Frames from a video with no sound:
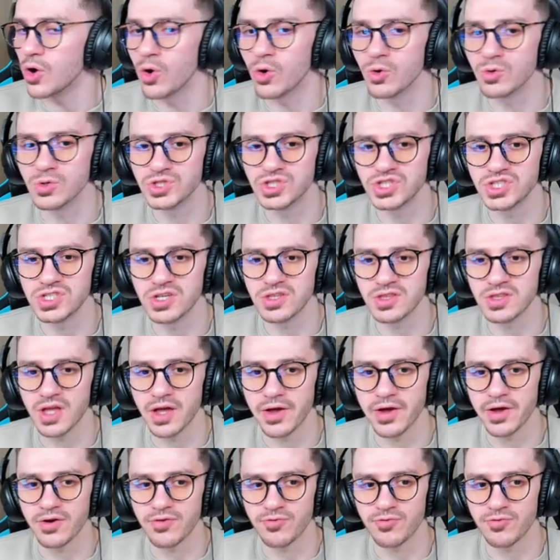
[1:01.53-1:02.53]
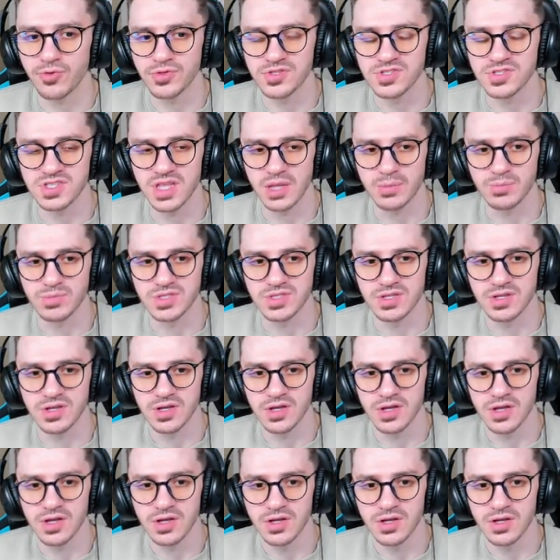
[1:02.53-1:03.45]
Oh shit, I hear footsteps.